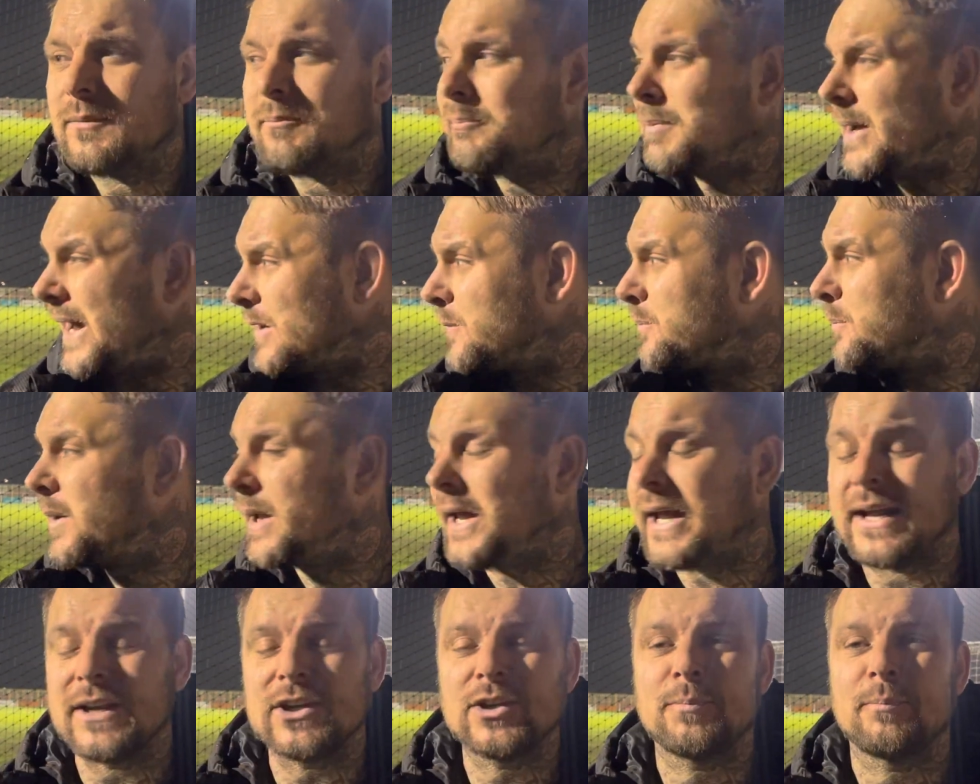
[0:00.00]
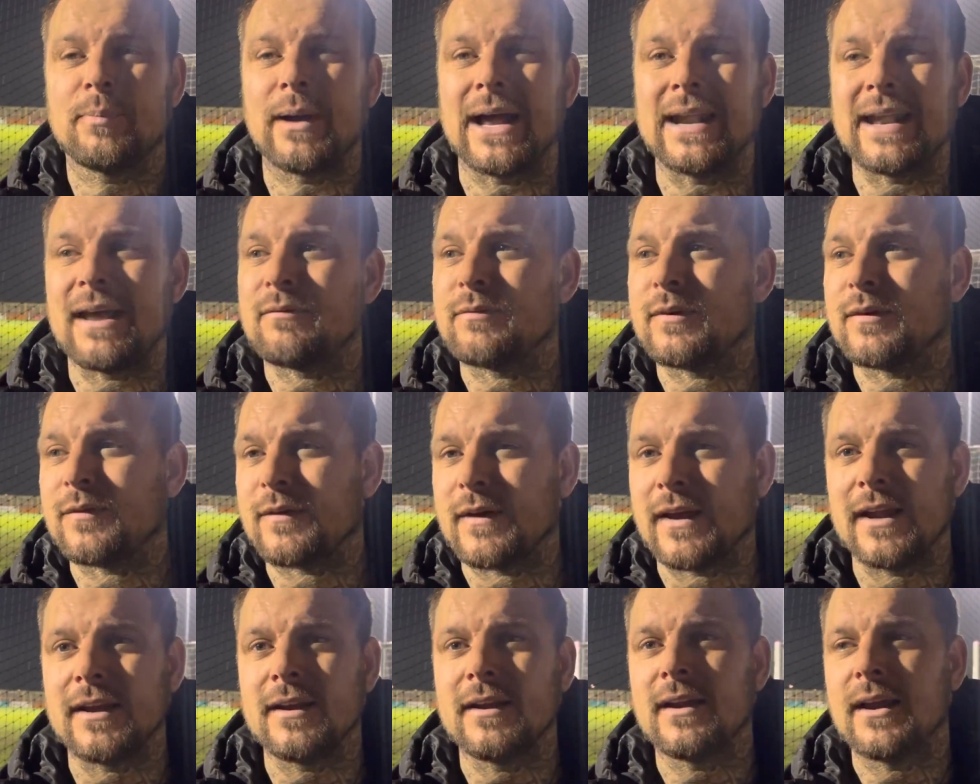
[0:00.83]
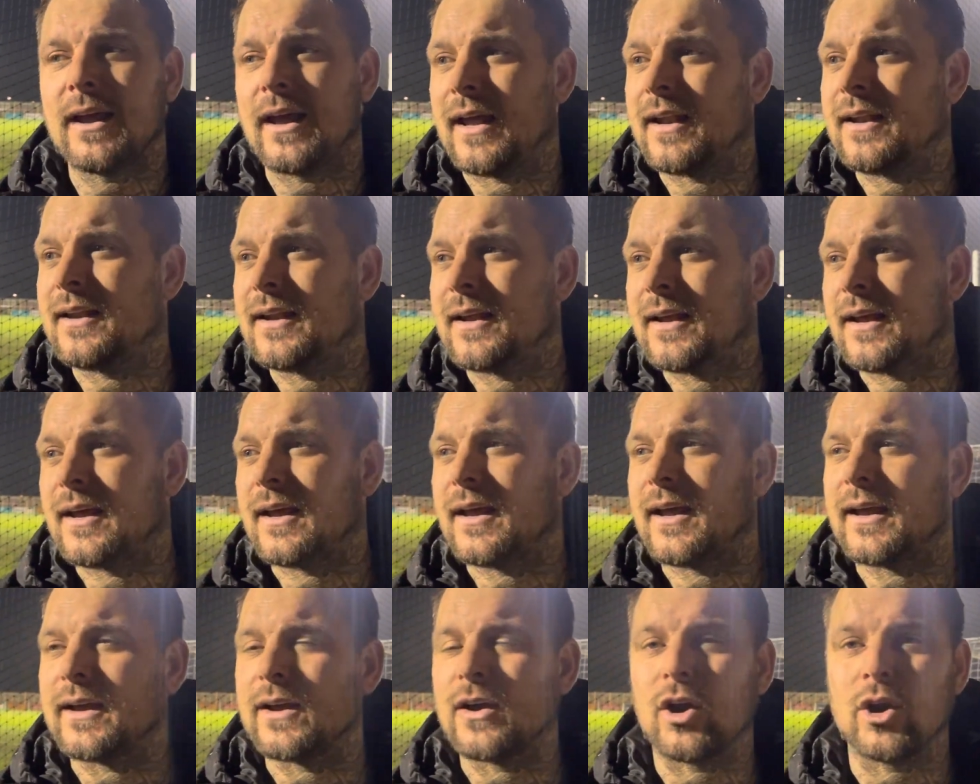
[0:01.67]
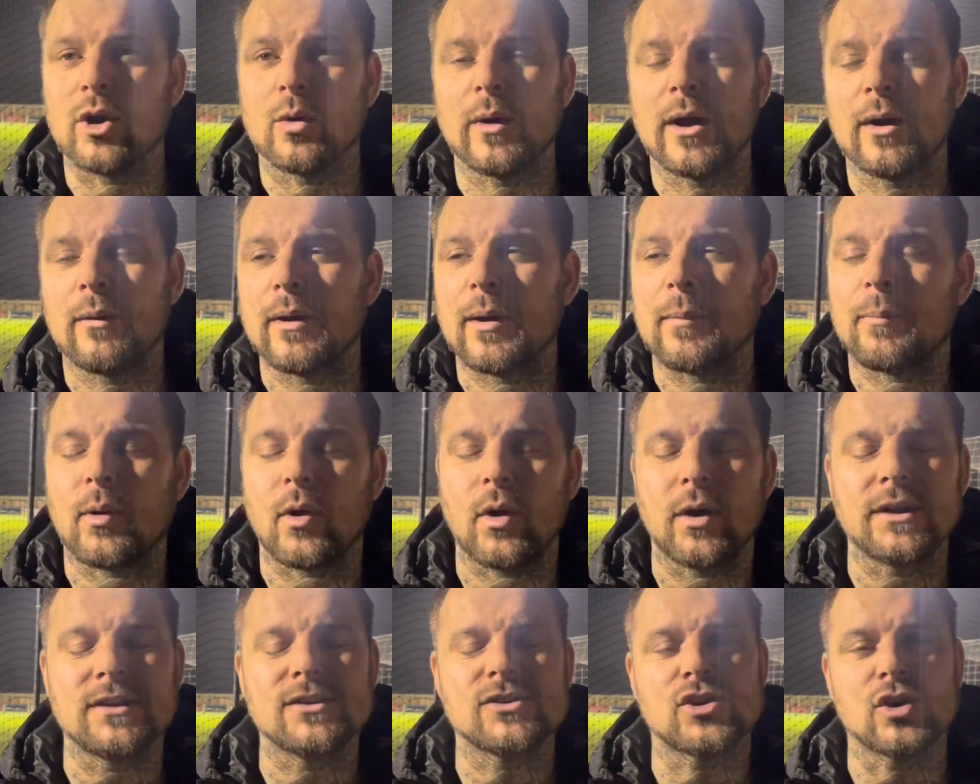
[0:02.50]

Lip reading: bad pitch, bad everything, and gone away with a point.